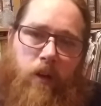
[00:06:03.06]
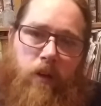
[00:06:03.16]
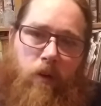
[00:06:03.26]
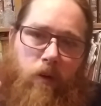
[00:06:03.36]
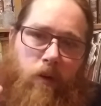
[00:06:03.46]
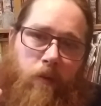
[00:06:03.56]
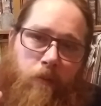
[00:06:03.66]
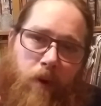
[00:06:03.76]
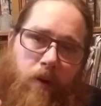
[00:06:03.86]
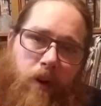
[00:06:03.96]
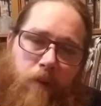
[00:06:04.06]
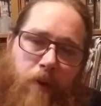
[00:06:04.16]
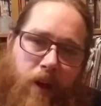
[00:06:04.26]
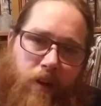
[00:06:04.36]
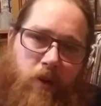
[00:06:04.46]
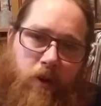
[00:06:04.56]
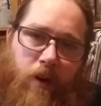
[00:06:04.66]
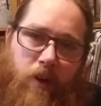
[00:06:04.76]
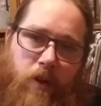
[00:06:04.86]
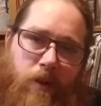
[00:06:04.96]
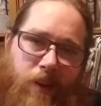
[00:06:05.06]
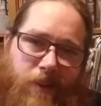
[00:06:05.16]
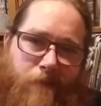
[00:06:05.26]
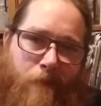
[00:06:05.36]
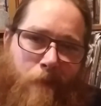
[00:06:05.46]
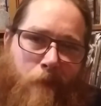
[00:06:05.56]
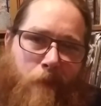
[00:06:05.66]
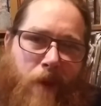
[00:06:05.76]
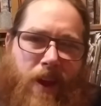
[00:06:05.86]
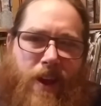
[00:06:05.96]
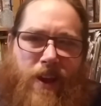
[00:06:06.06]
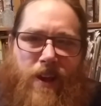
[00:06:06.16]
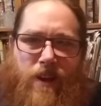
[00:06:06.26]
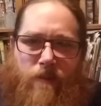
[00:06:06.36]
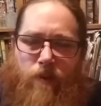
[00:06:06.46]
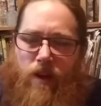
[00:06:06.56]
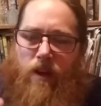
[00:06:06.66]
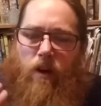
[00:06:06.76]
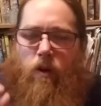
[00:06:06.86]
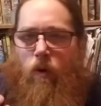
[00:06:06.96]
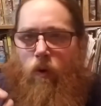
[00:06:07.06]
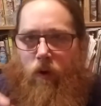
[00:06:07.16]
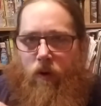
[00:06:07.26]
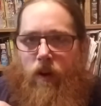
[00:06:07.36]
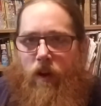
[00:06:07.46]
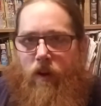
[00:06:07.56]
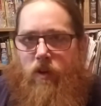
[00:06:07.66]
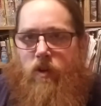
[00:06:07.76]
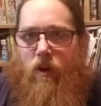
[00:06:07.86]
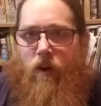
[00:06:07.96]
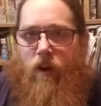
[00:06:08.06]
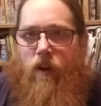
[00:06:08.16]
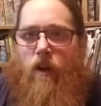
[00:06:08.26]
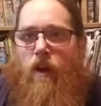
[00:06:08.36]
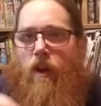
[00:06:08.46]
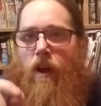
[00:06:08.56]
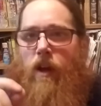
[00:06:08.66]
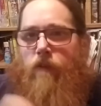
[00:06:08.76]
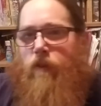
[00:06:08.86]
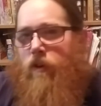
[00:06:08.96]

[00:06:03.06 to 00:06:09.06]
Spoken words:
your marinade penetration is maybe a 1/4 inch, all right? And if you're